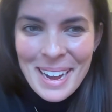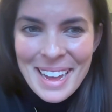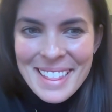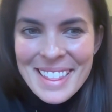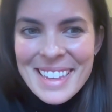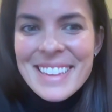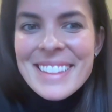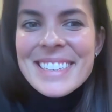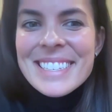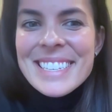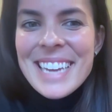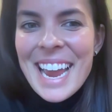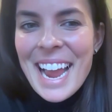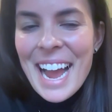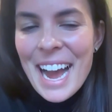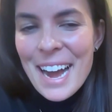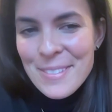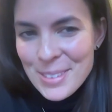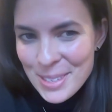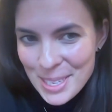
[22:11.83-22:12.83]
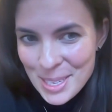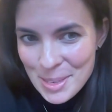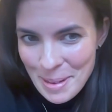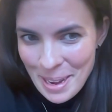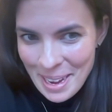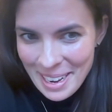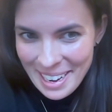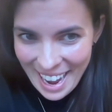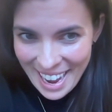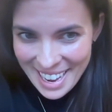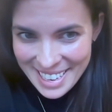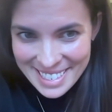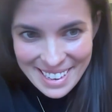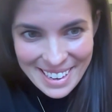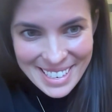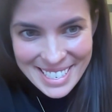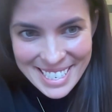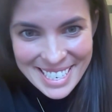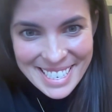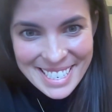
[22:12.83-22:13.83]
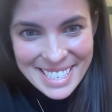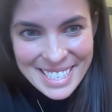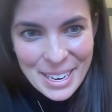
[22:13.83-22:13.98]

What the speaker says: I think the day after this podcast launches.